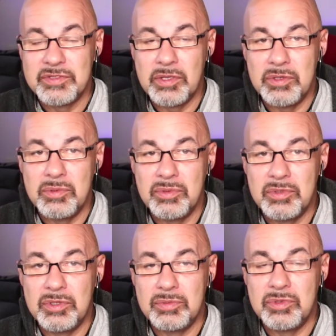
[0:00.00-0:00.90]
So
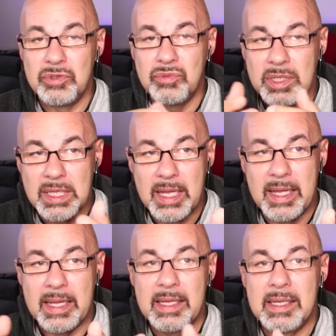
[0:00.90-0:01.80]
you
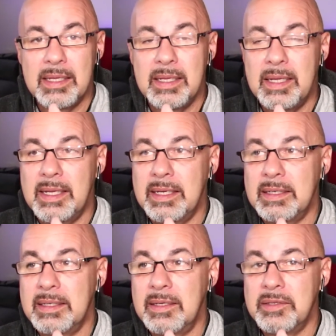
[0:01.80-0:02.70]
rely
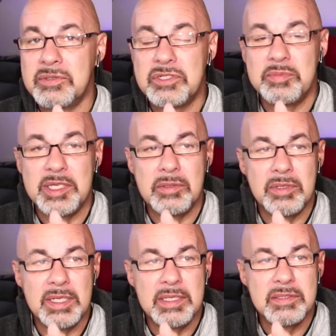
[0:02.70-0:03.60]
on others to meet
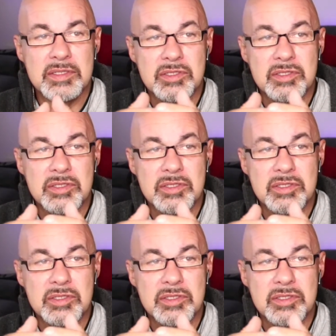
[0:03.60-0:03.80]
your needs,